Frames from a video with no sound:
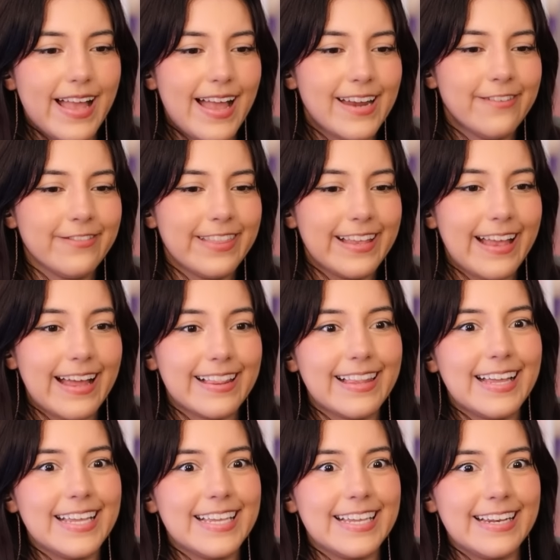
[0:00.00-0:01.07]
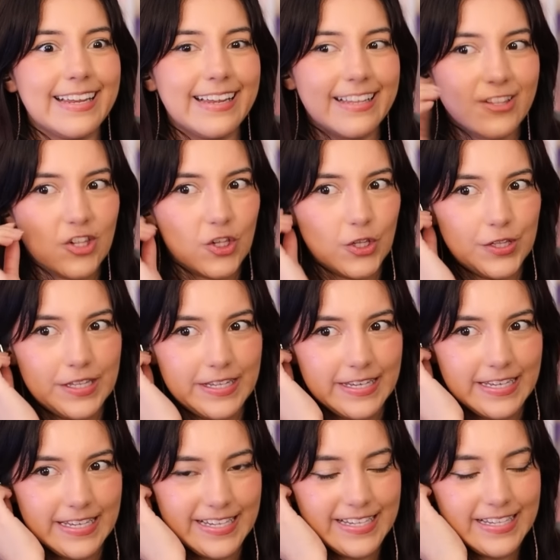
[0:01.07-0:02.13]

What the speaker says: I don't think I like it actually.